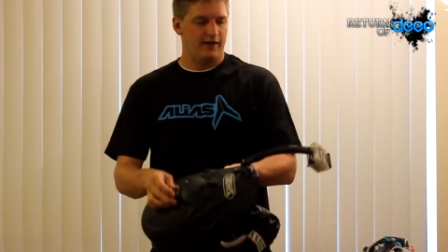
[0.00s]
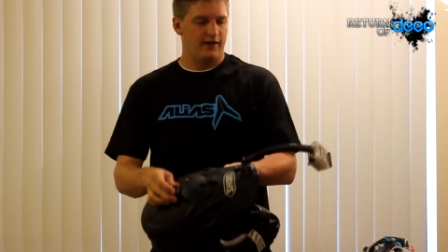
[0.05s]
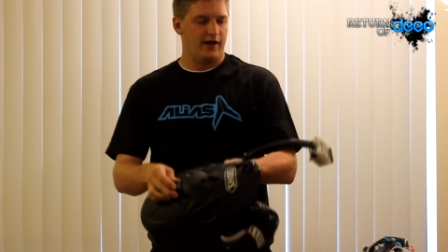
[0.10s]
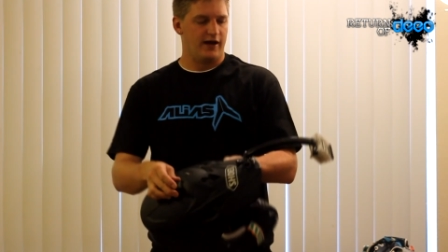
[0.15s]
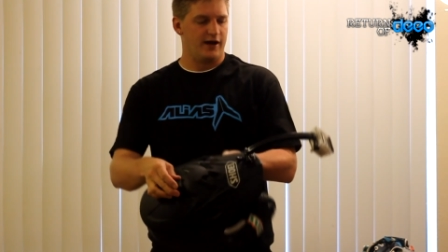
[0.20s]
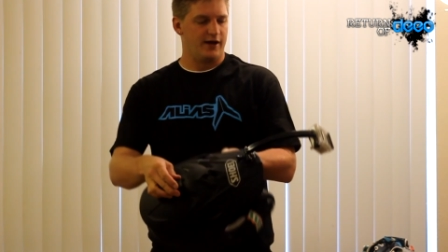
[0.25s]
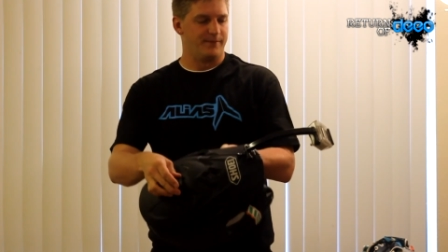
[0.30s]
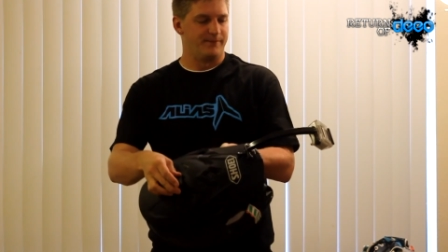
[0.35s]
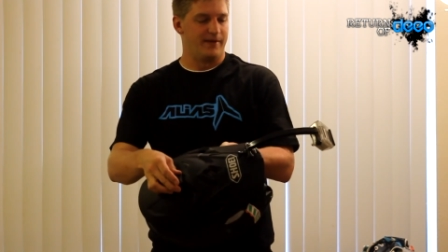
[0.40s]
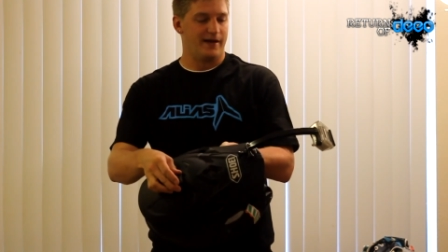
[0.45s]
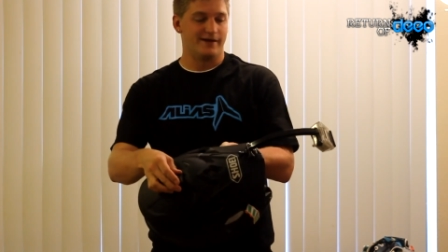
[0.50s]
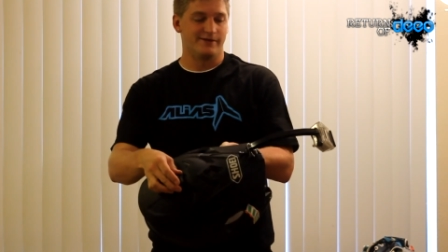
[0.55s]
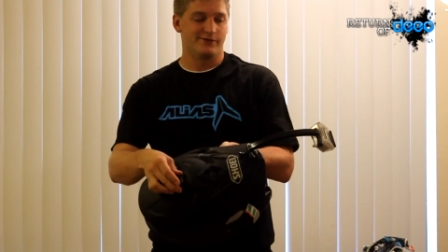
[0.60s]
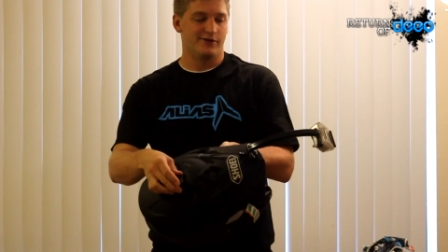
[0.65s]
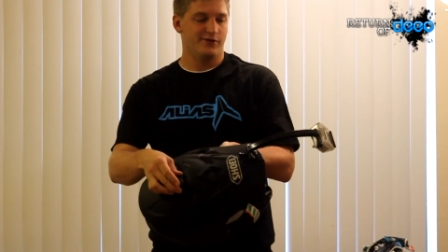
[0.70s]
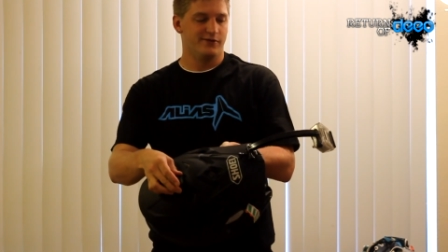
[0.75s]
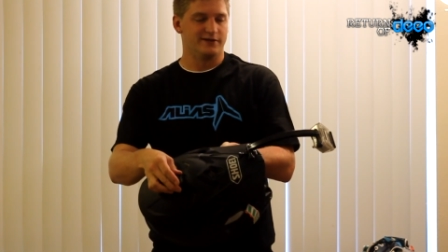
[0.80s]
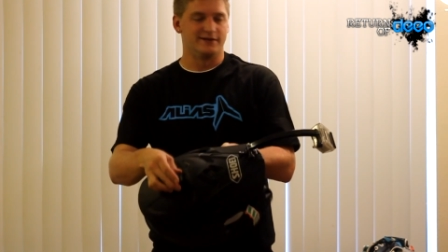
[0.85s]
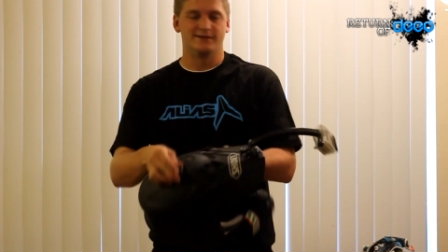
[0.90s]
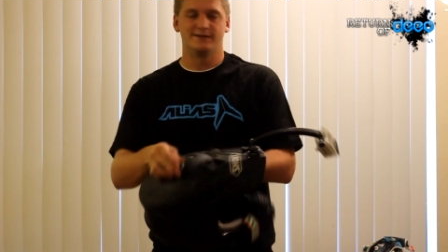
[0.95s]
Um, as
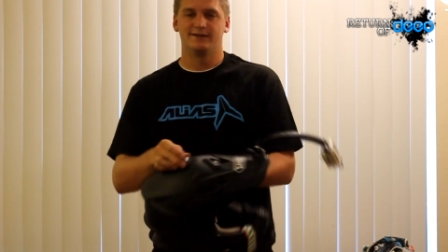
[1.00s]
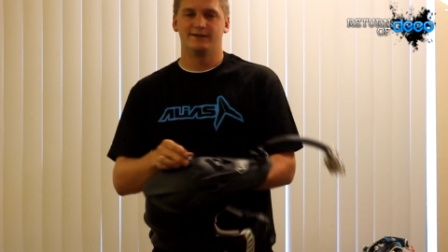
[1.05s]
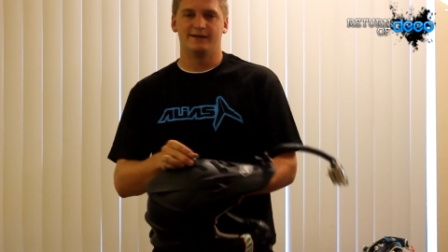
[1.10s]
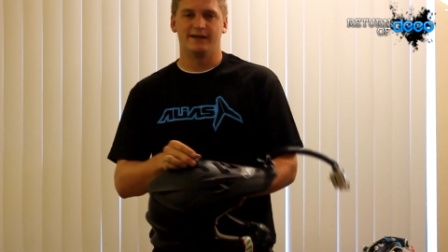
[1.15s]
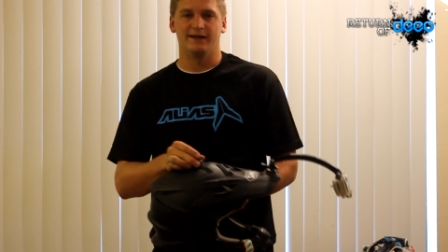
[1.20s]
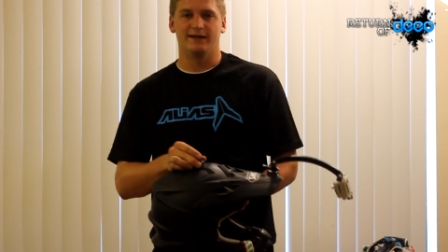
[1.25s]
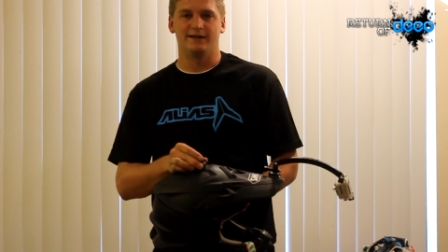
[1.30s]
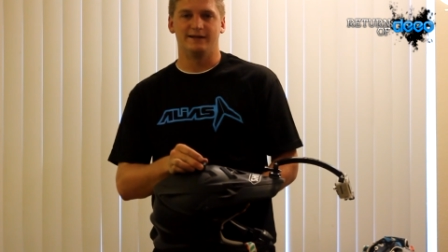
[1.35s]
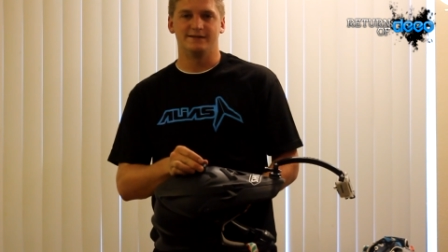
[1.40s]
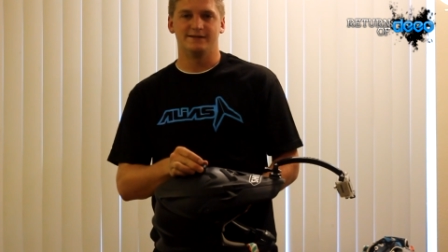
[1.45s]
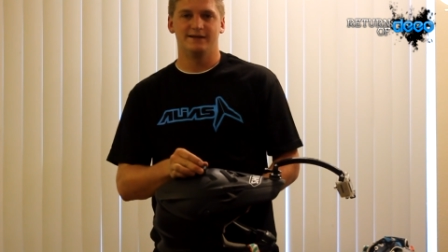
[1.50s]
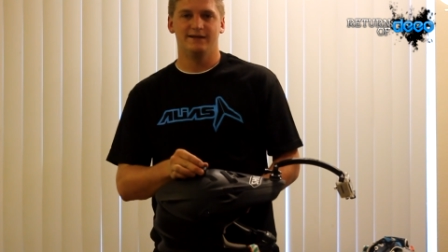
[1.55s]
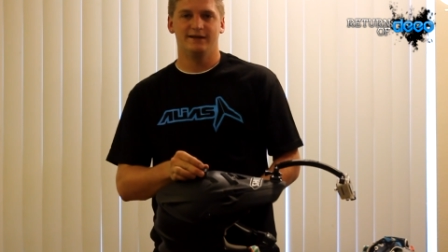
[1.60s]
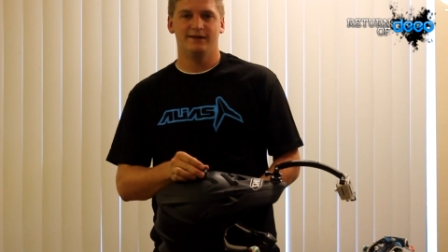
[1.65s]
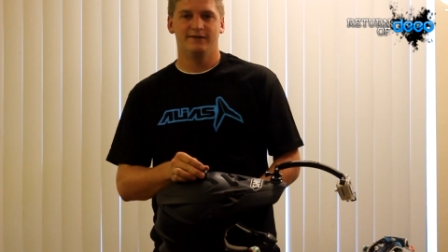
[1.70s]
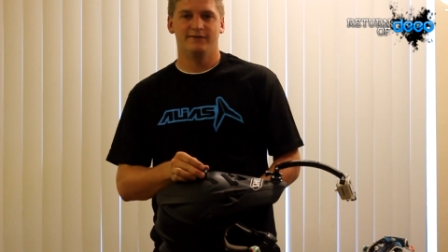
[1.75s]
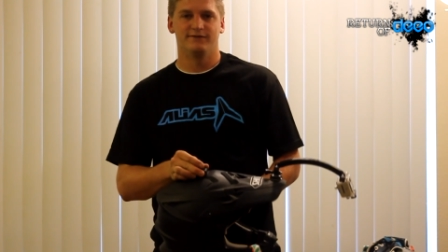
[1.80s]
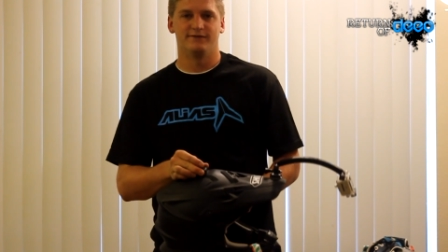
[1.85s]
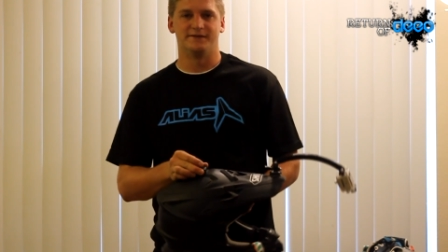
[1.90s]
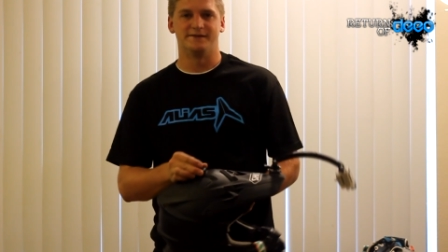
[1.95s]
always, take it easy.
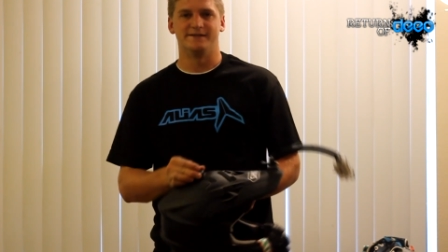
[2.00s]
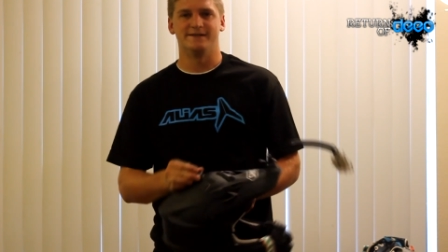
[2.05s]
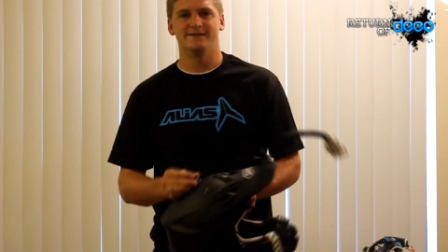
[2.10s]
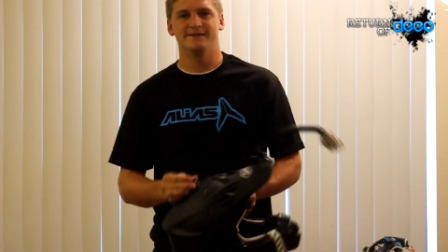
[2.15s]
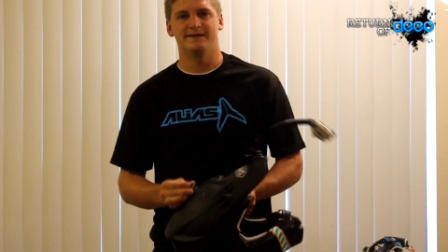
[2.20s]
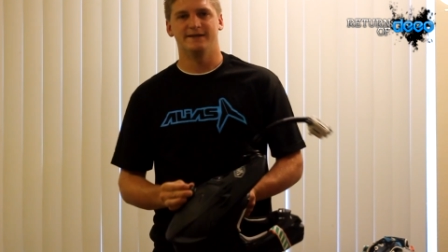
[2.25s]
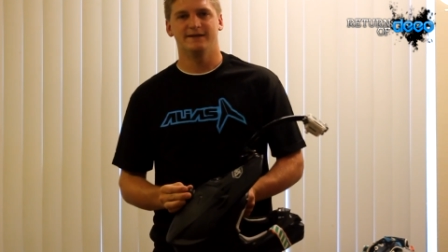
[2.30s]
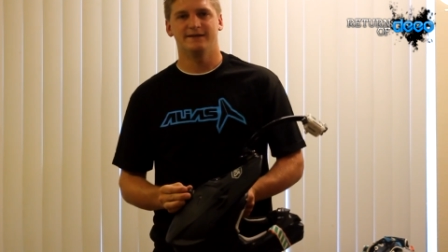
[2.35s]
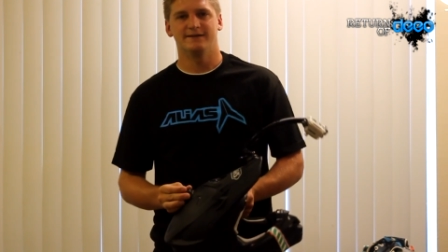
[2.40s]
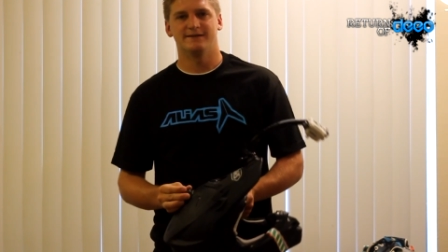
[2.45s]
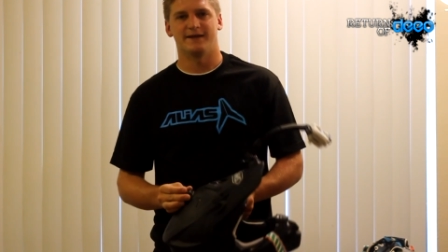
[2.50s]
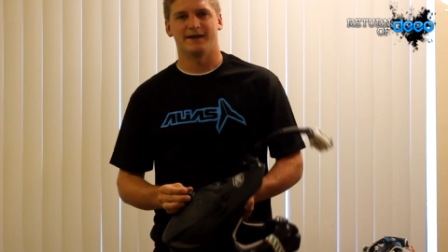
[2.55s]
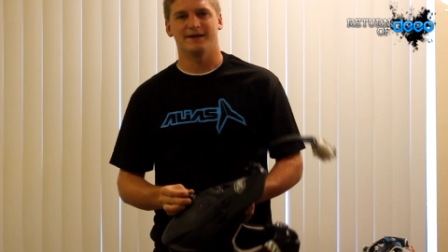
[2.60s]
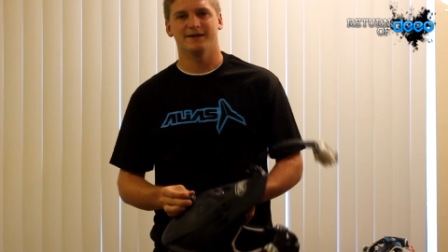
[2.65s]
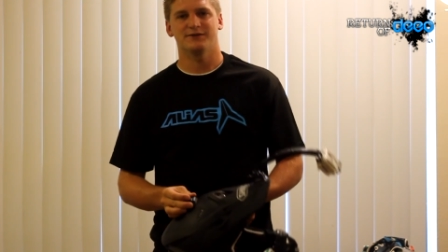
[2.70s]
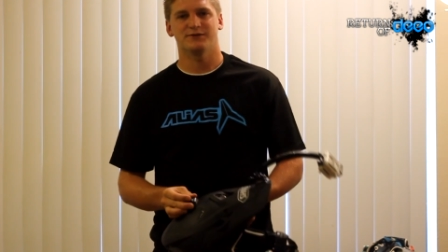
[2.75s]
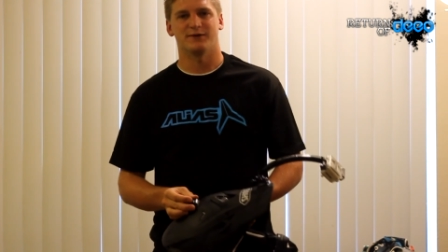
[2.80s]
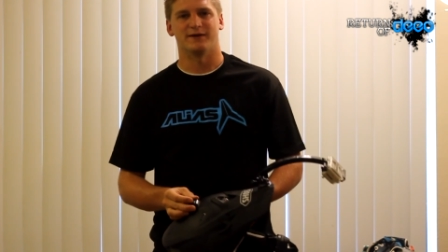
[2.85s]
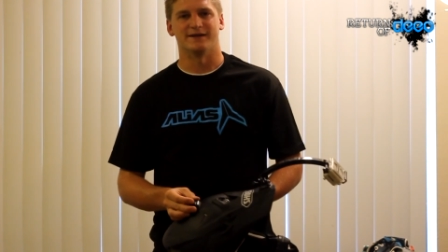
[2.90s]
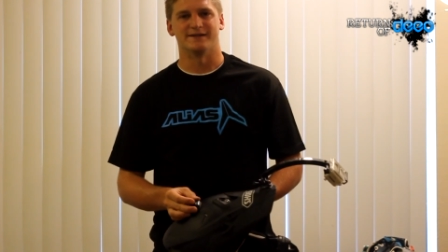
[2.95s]
If it's easy, take
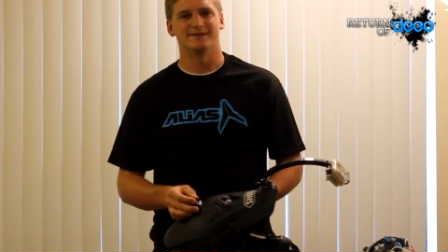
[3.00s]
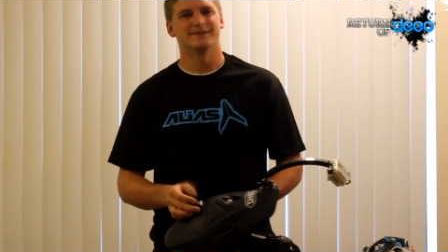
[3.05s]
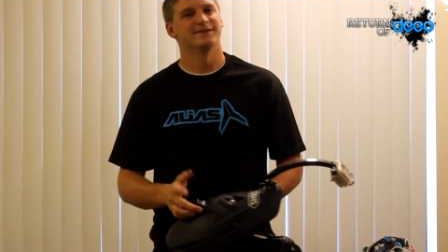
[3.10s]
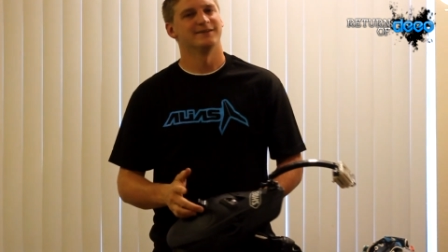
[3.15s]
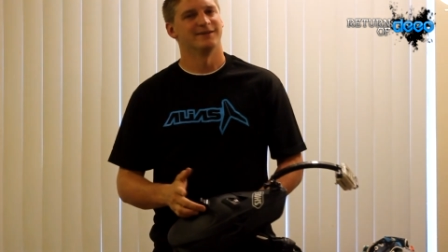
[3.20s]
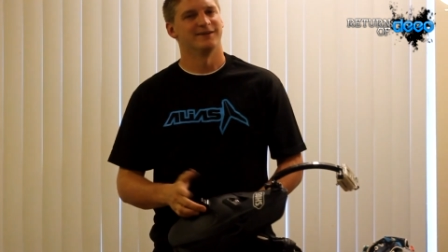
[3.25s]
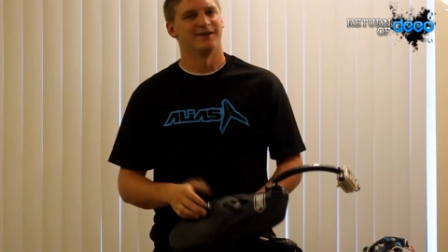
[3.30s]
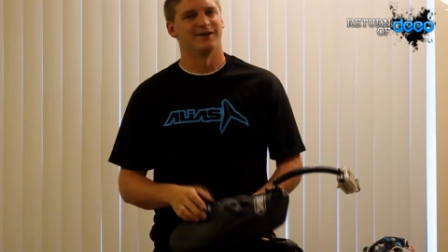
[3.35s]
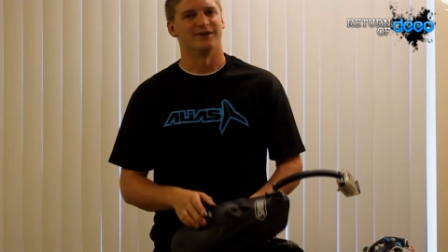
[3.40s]
it twice.